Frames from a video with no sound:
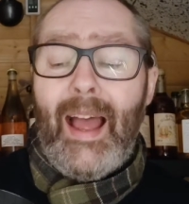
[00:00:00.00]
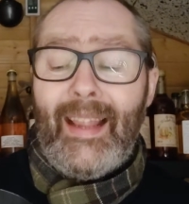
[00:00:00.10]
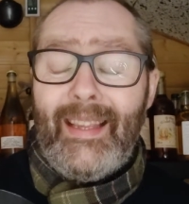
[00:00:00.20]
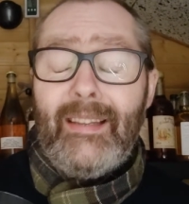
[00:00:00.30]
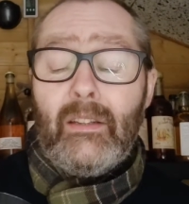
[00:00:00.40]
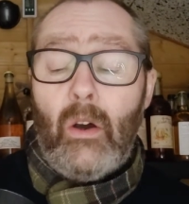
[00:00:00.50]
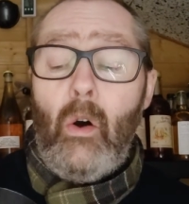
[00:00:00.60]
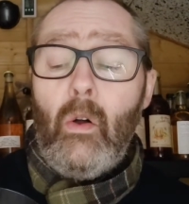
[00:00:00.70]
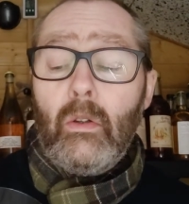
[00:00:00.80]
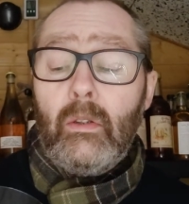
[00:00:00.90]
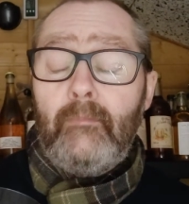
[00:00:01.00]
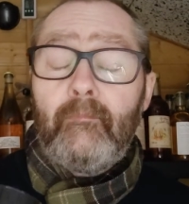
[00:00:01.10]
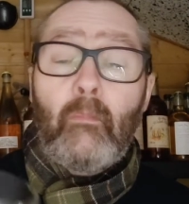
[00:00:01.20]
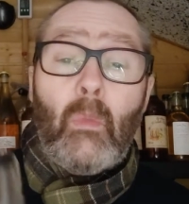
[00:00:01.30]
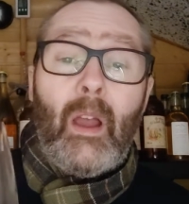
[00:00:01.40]
And this is cold.
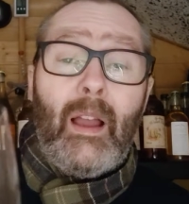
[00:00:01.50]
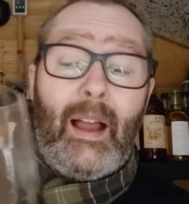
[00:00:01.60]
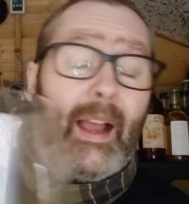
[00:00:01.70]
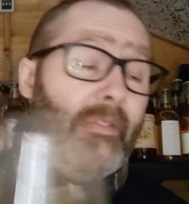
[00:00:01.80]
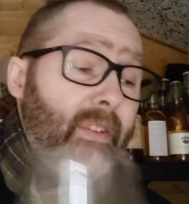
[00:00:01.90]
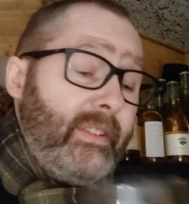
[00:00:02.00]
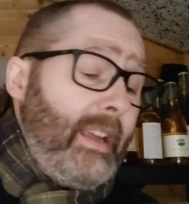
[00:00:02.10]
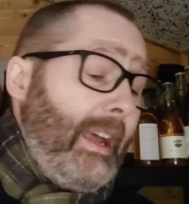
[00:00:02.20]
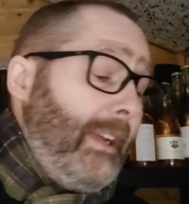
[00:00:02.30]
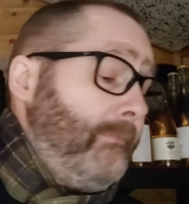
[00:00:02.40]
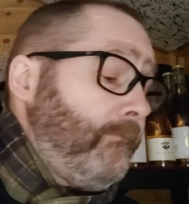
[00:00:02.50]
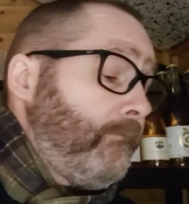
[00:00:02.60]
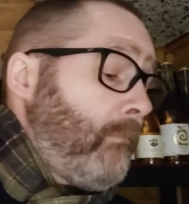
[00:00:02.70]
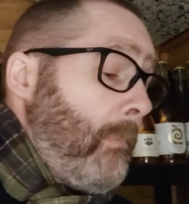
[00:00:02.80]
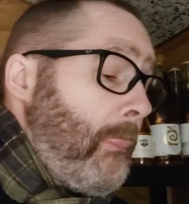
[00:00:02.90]
I have to say,
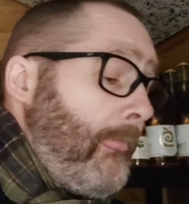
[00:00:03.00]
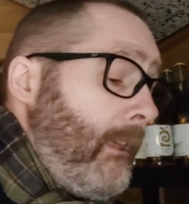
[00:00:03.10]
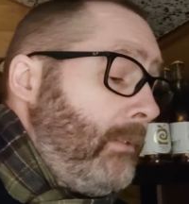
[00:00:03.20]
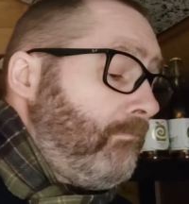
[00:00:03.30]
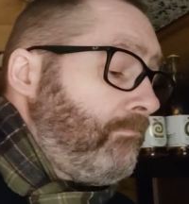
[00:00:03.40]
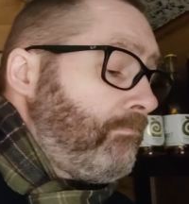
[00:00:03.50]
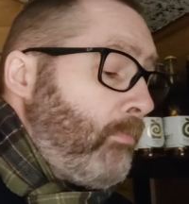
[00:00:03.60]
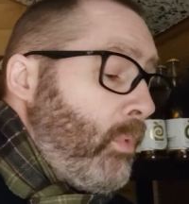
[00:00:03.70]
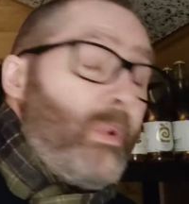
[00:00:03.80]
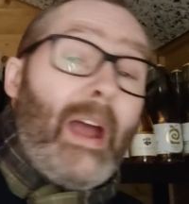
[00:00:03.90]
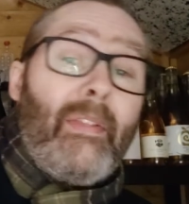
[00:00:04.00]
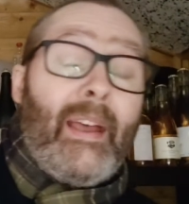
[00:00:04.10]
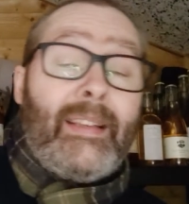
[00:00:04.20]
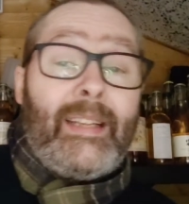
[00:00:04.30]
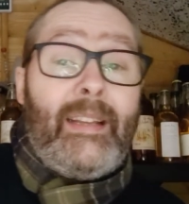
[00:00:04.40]
without
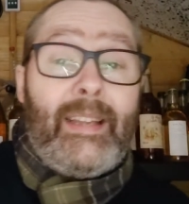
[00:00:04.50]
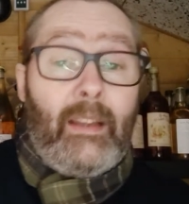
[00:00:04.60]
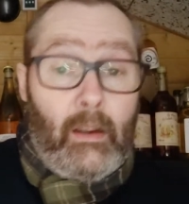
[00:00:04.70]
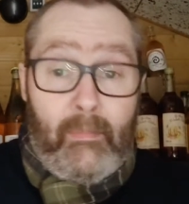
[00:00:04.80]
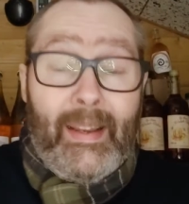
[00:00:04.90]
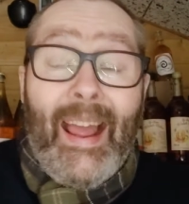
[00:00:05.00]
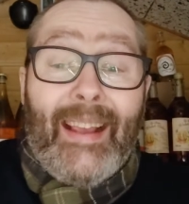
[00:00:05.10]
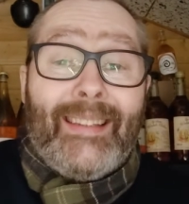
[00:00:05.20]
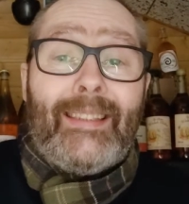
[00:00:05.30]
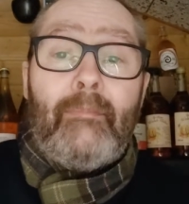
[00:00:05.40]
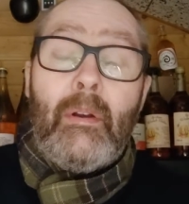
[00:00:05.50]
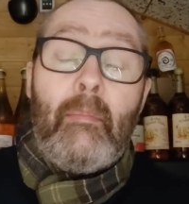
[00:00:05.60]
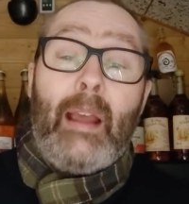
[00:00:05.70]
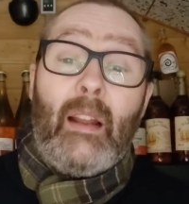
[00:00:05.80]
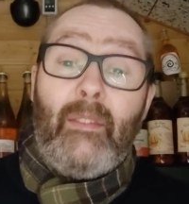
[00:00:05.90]
that acidity, it'd be nice, but it'd
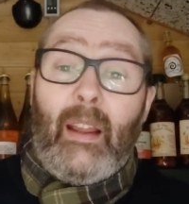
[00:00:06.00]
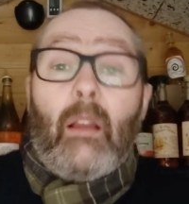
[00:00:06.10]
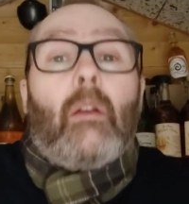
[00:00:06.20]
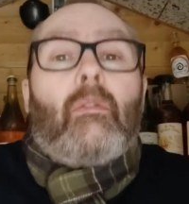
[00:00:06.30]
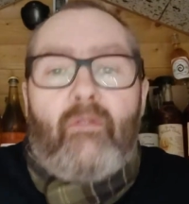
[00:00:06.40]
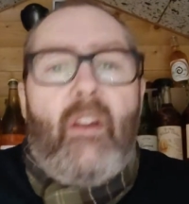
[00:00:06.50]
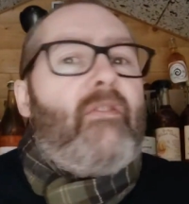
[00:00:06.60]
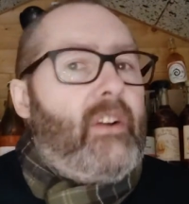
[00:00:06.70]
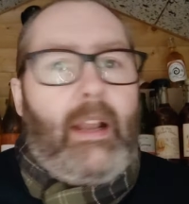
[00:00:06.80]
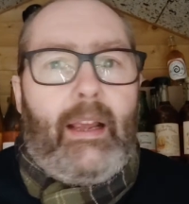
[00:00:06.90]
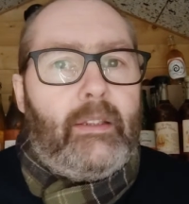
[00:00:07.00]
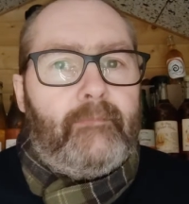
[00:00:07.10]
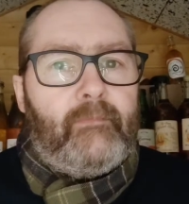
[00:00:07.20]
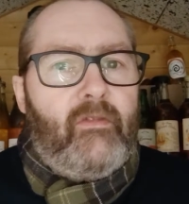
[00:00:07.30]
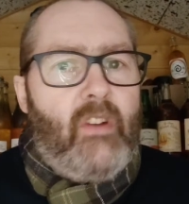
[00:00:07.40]
be kind of like very, very
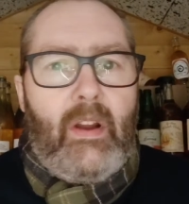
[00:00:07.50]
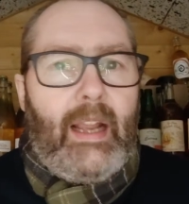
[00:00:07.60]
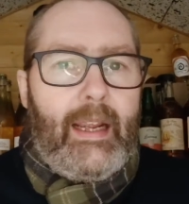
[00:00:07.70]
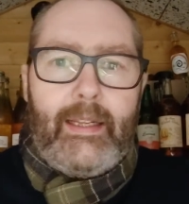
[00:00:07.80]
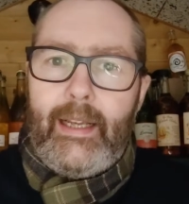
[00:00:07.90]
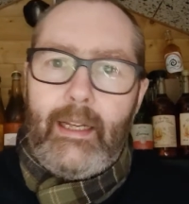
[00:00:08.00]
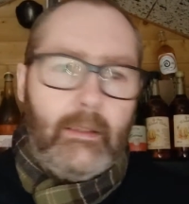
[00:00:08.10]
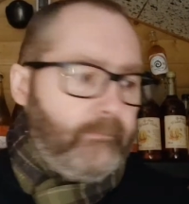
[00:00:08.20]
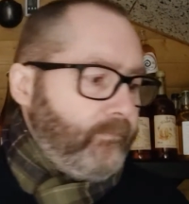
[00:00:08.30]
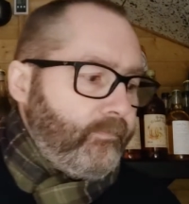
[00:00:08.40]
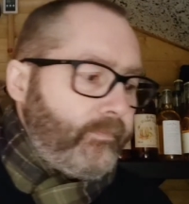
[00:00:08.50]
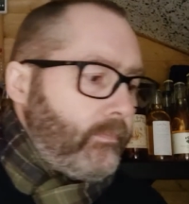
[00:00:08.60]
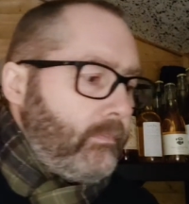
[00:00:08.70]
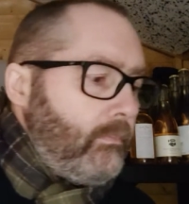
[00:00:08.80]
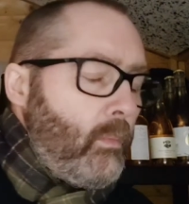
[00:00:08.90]
light indeed.
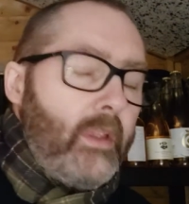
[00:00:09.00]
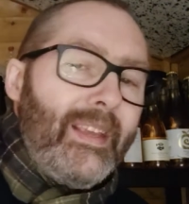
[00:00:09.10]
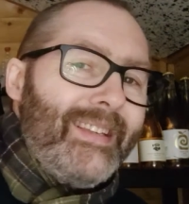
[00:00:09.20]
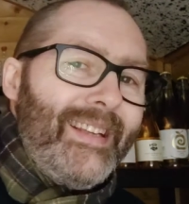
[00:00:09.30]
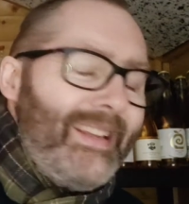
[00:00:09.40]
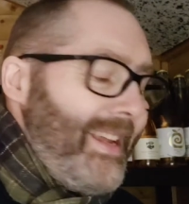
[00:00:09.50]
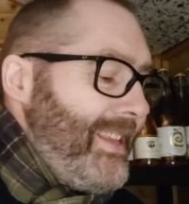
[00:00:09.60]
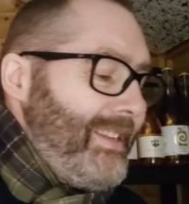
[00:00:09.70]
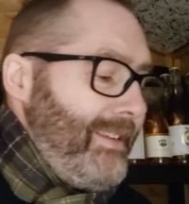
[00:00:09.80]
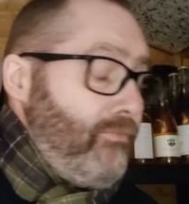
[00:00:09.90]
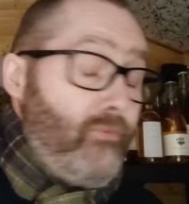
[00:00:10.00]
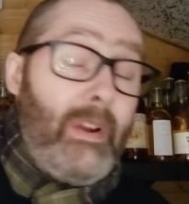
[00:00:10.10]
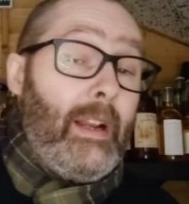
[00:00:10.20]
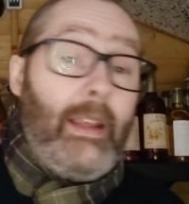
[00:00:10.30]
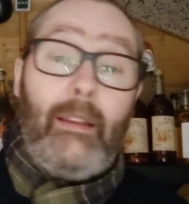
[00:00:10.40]
The acidity in this is
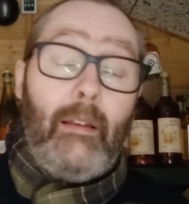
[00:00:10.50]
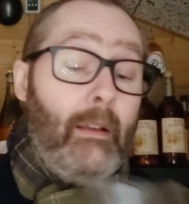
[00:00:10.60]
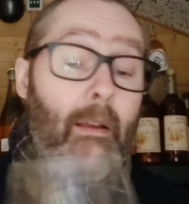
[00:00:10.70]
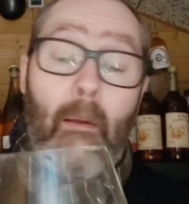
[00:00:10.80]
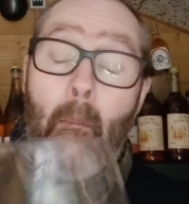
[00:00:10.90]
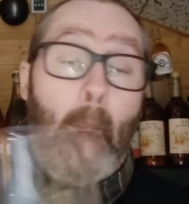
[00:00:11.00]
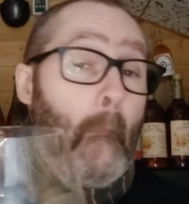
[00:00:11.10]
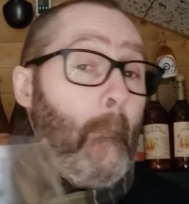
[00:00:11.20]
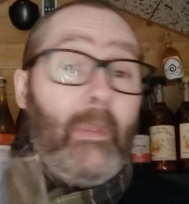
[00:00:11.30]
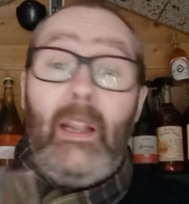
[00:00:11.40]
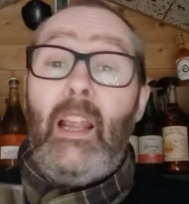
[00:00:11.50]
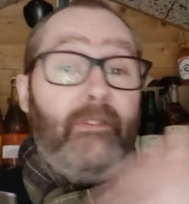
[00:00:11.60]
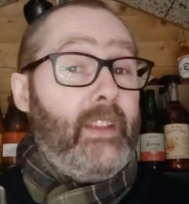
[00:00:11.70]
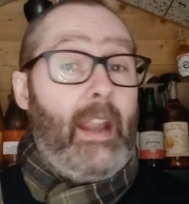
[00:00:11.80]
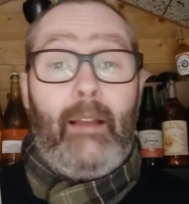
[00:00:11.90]
really
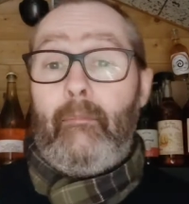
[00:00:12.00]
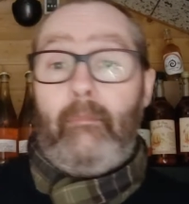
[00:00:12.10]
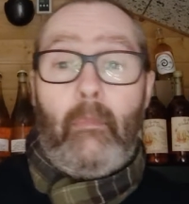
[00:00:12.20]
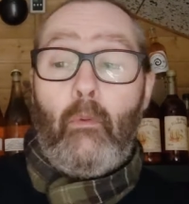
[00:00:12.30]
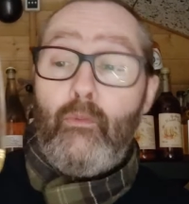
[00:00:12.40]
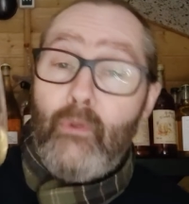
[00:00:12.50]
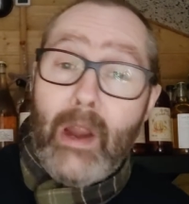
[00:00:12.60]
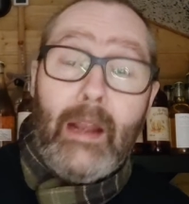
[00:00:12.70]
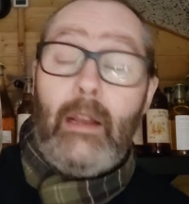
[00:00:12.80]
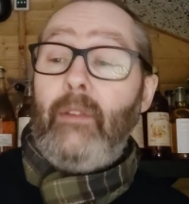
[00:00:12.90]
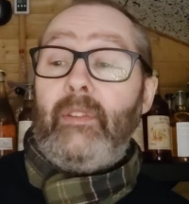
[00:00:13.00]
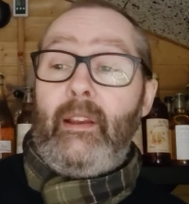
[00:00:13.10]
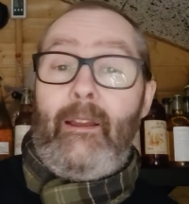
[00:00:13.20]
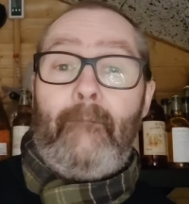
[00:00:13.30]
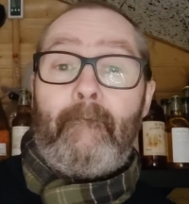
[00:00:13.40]
lifting it,
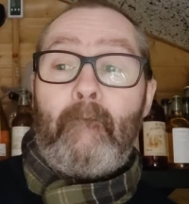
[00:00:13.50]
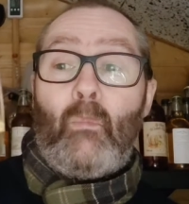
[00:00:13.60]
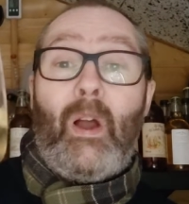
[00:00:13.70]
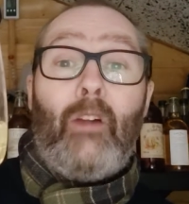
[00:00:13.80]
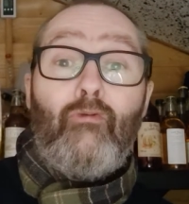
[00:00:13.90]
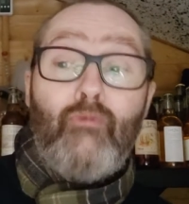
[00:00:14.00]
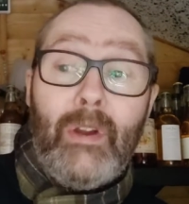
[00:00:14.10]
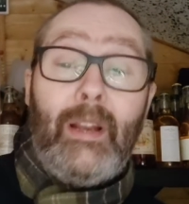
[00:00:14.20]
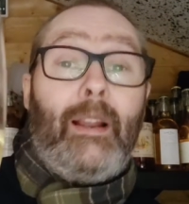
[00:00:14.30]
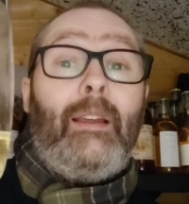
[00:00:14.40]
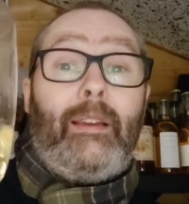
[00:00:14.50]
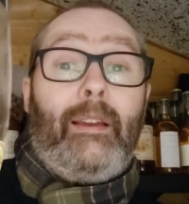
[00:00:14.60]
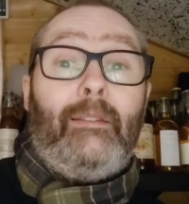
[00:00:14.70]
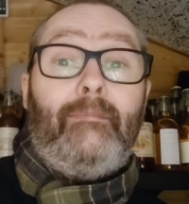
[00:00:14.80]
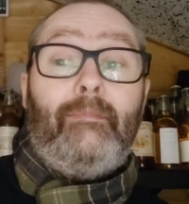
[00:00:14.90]
I really like
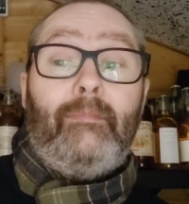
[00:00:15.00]
it.